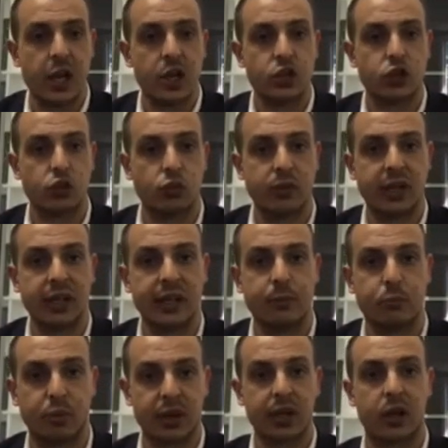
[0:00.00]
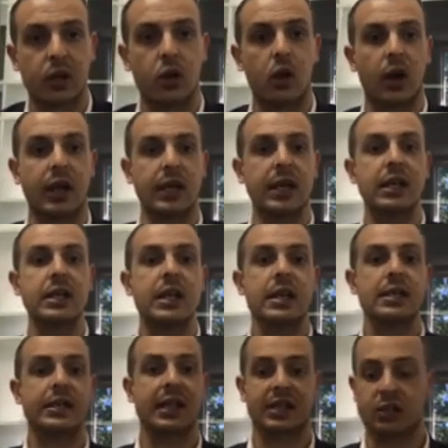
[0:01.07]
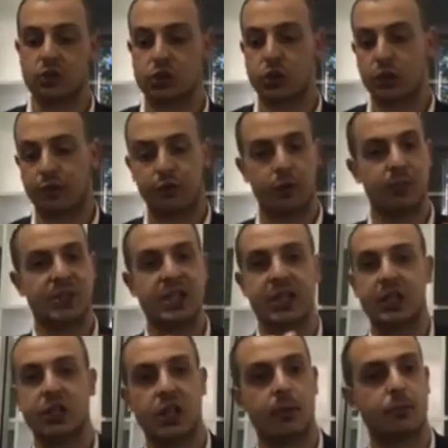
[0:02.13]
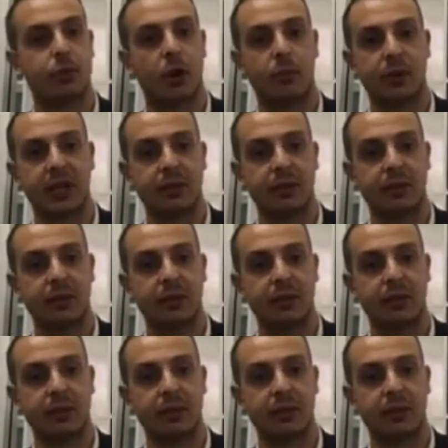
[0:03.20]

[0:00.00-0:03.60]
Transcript: to really bring a client in that's looking for a particular type of property,